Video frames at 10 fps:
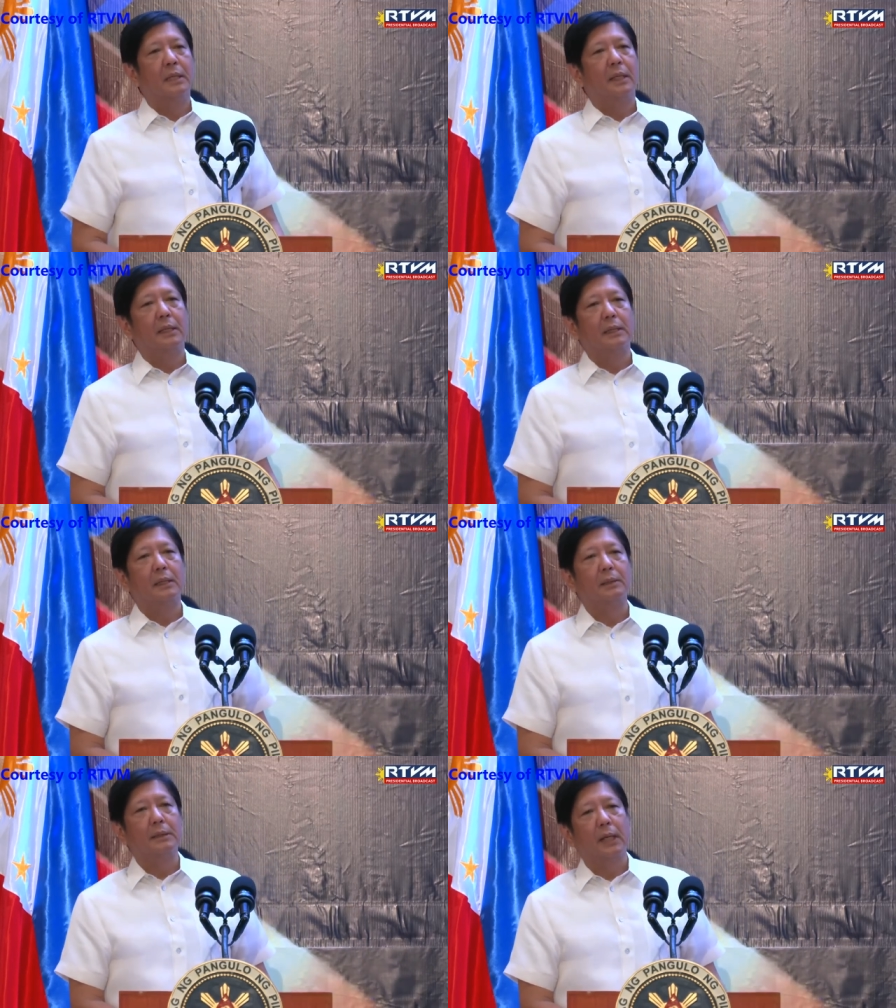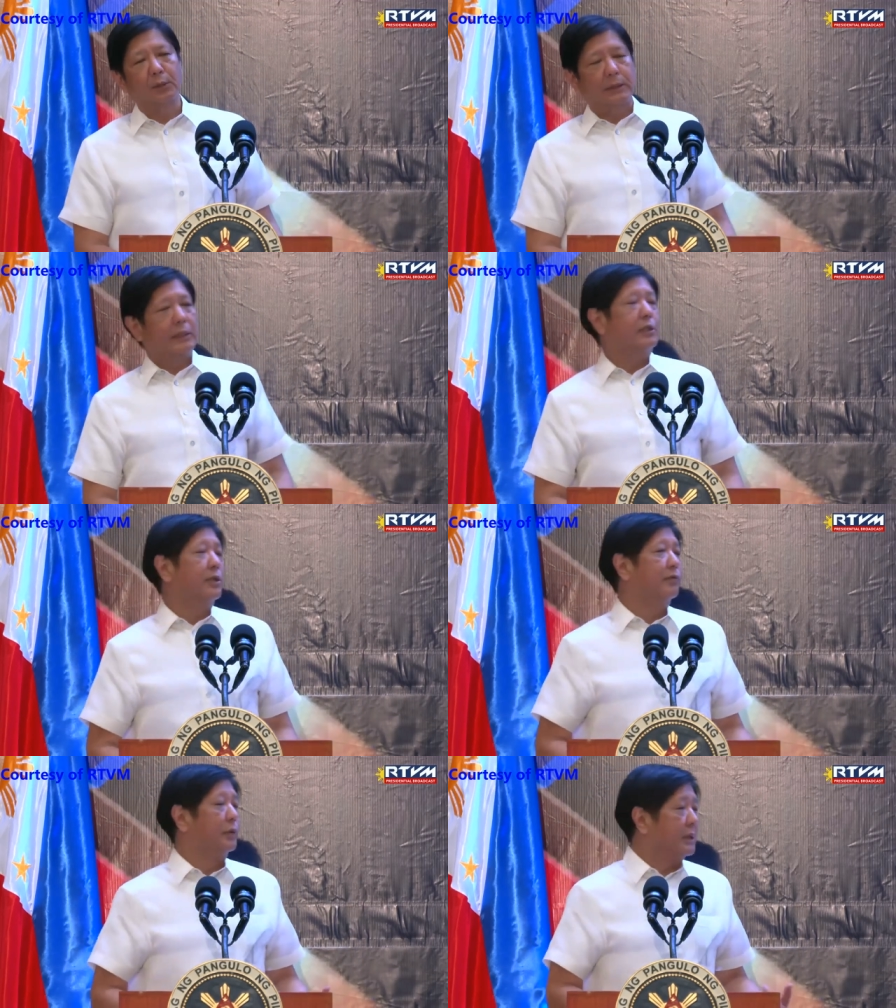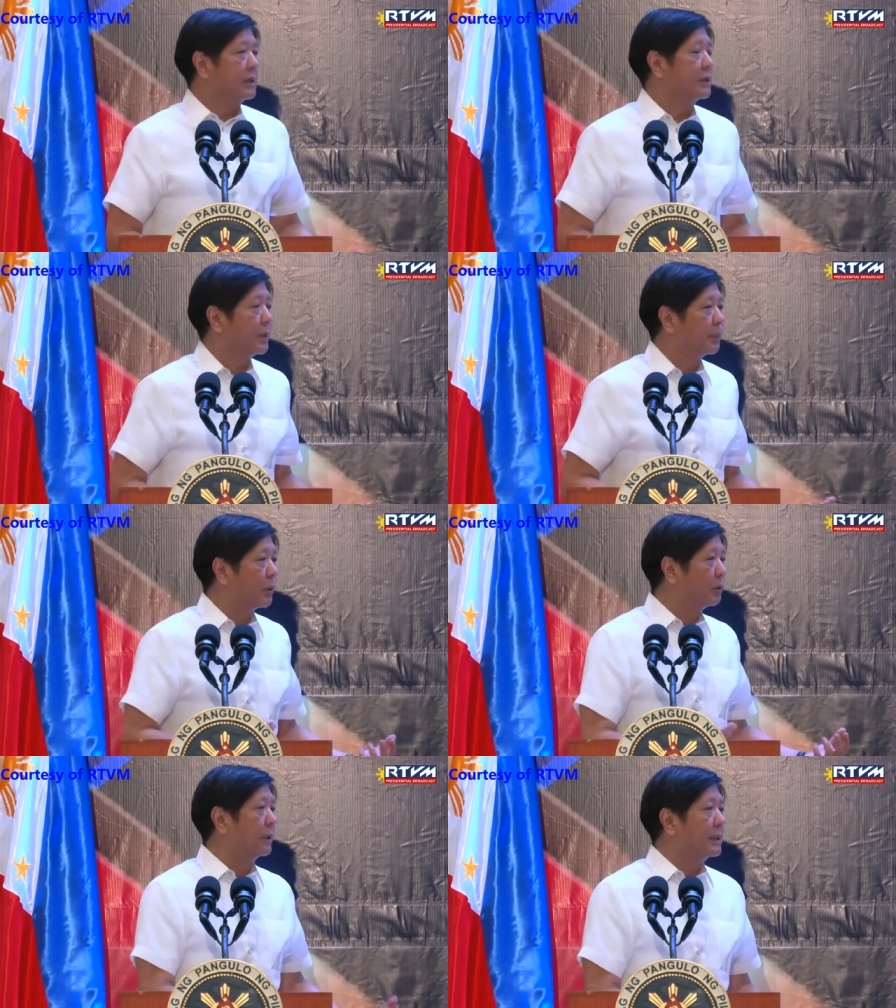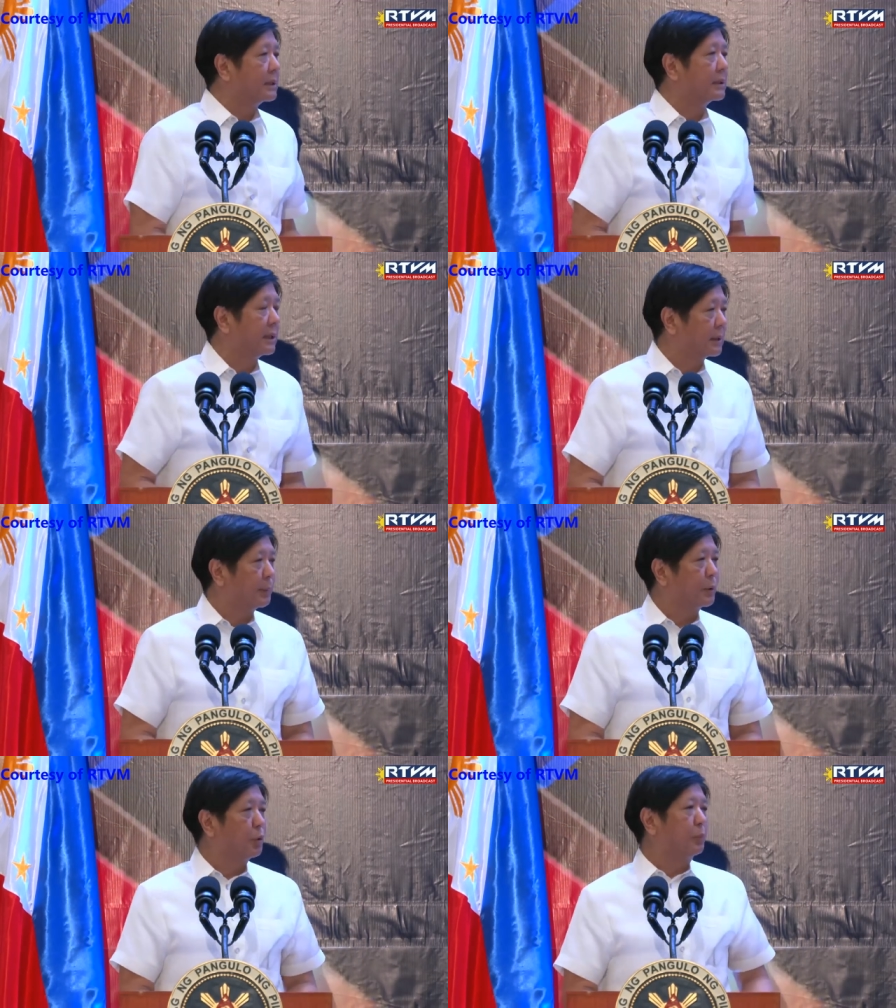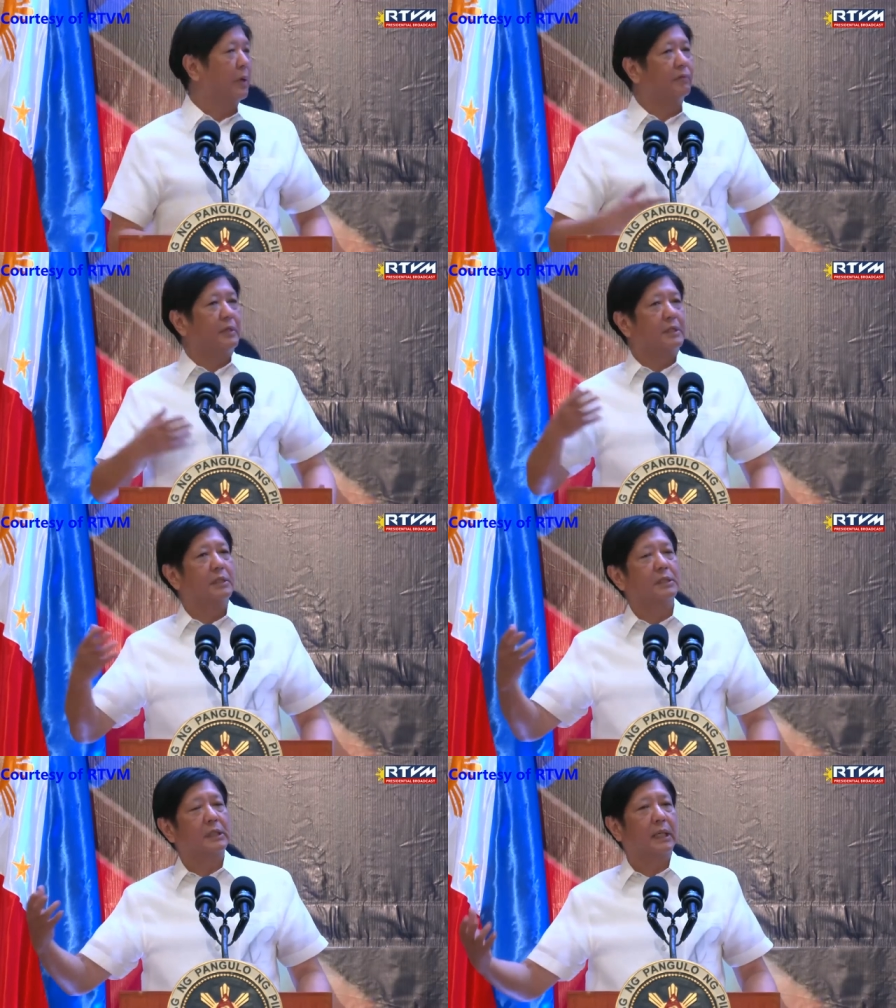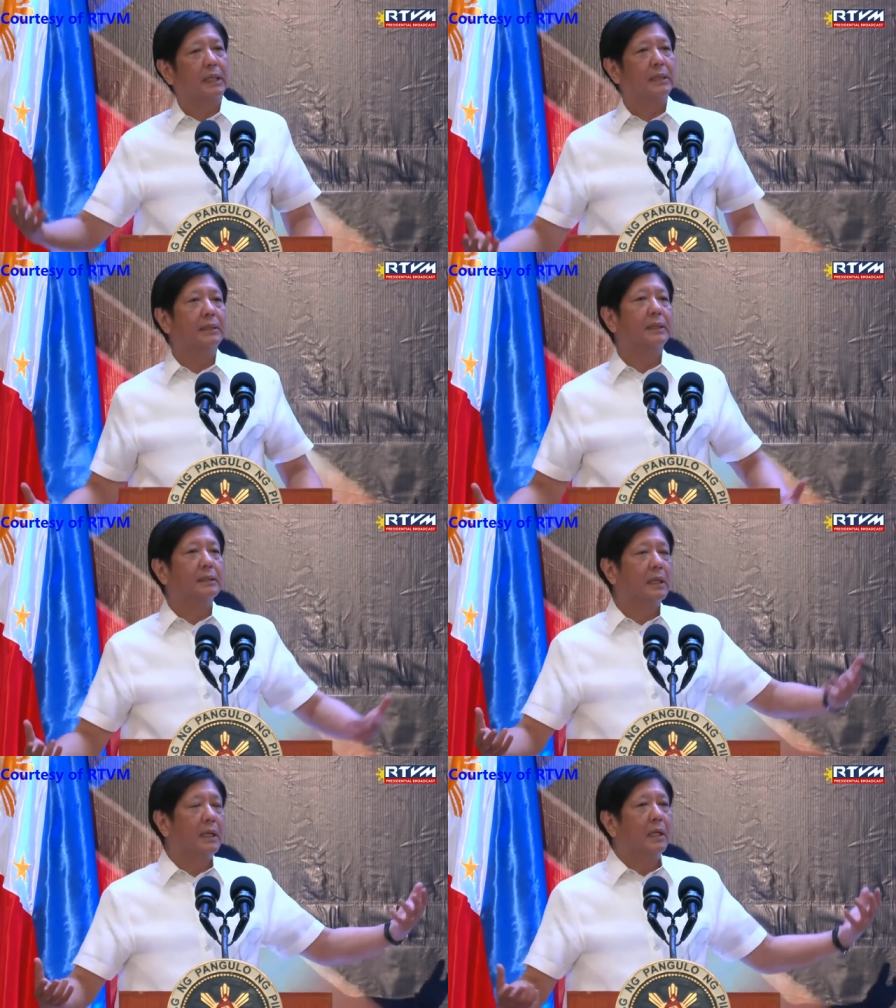uh, not least of which is the progress that the two provinces at either end